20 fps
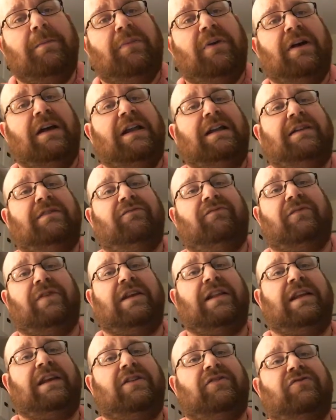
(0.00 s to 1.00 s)
but
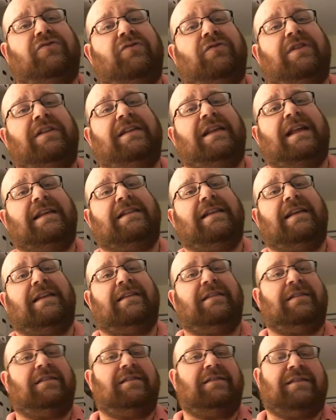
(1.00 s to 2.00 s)
really and truly that
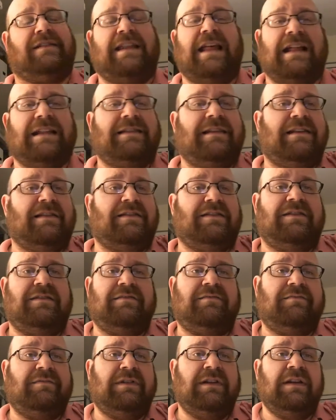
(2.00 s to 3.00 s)

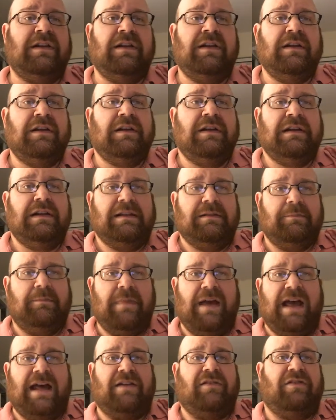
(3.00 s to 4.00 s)
didn't
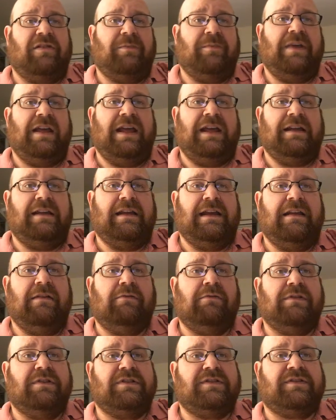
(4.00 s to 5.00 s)
matter to me.
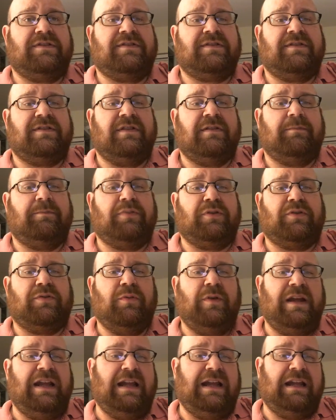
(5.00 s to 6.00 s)
It was
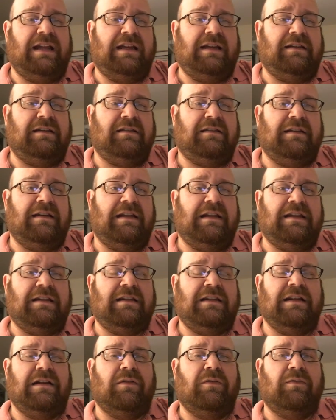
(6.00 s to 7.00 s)
between,
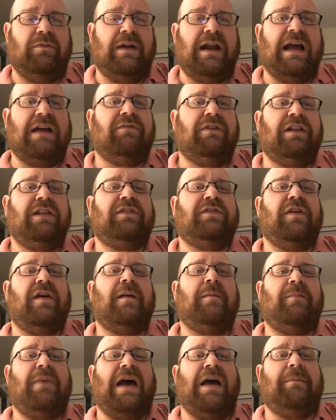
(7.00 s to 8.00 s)
when I really
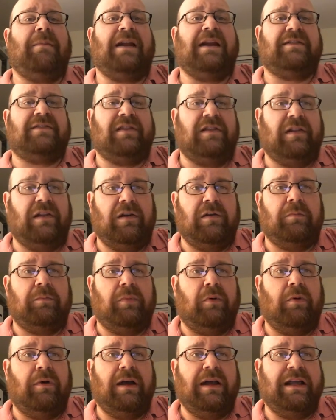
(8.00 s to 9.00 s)
thought of Batman as a little
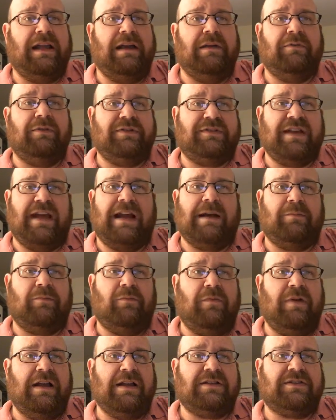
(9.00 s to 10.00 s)
boy, it was
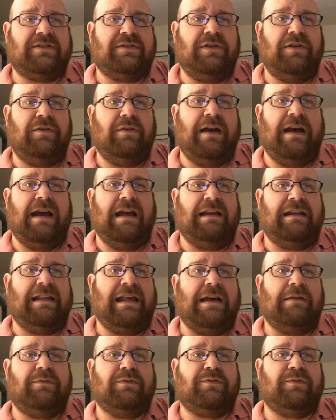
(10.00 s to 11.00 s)
Adam West too, and
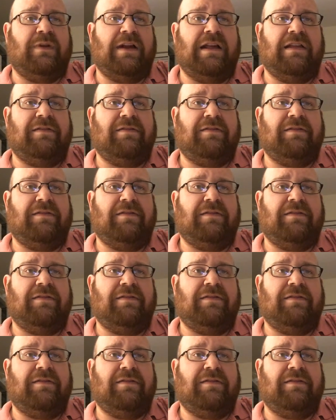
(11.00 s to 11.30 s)
that was